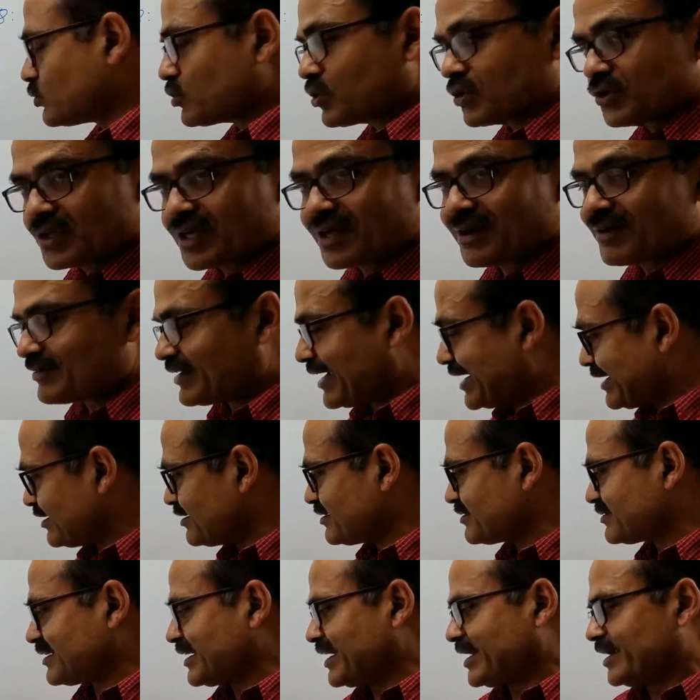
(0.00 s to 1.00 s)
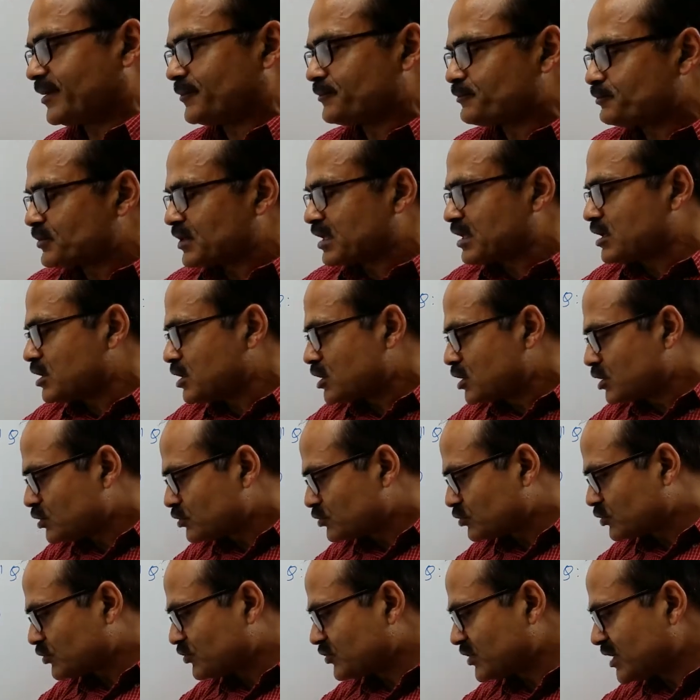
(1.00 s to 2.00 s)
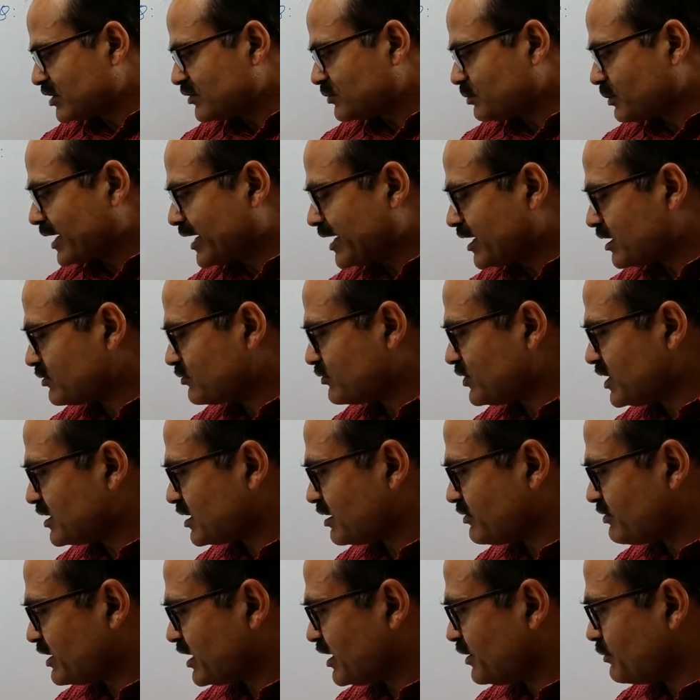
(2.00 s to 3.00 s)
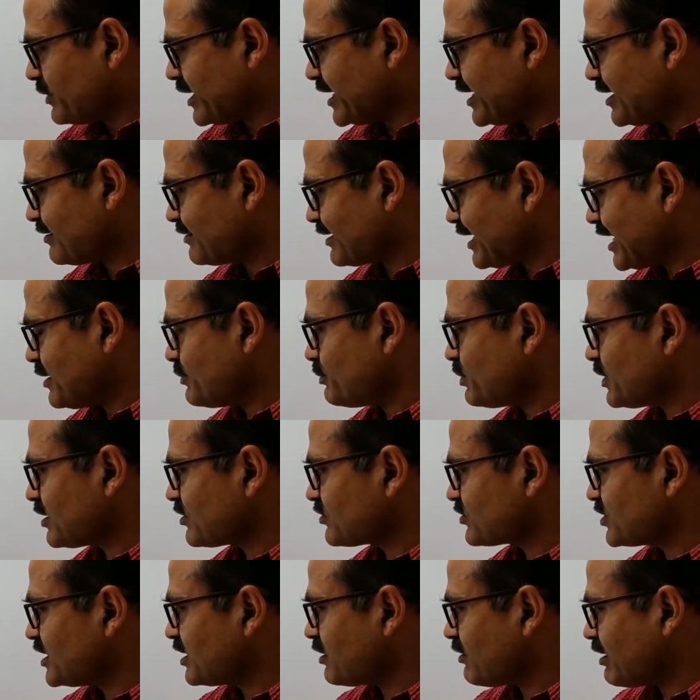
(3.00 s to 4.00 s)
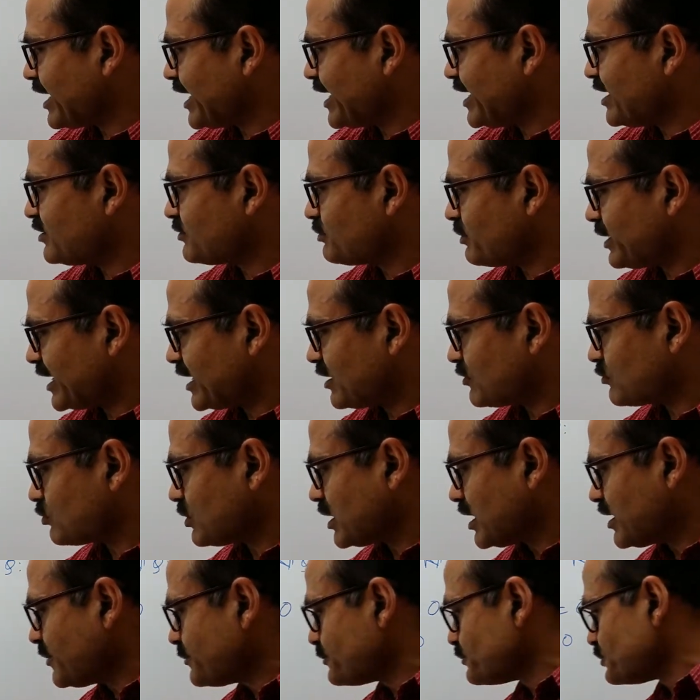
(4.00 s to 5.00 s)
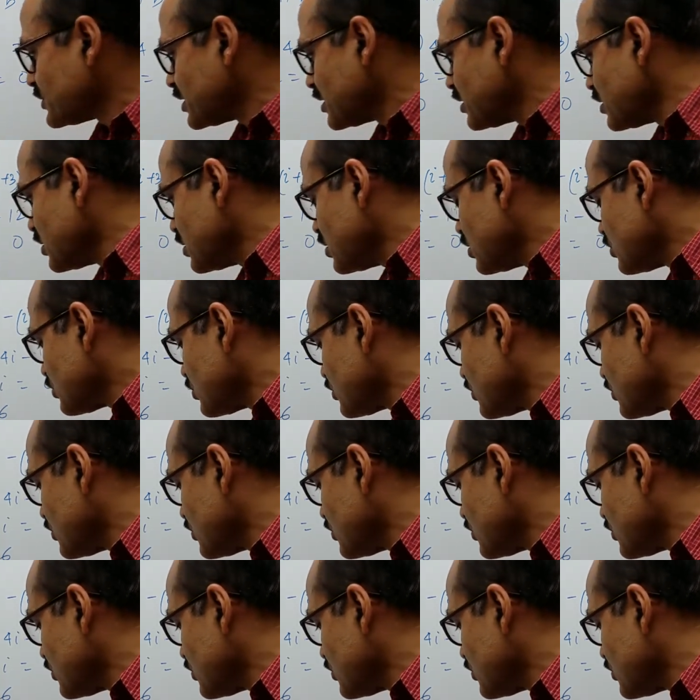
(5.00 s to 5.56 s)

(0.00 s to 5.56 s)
on the right hand side. So 6 minus Thevenin minus I plus 3, now I is minus 1. So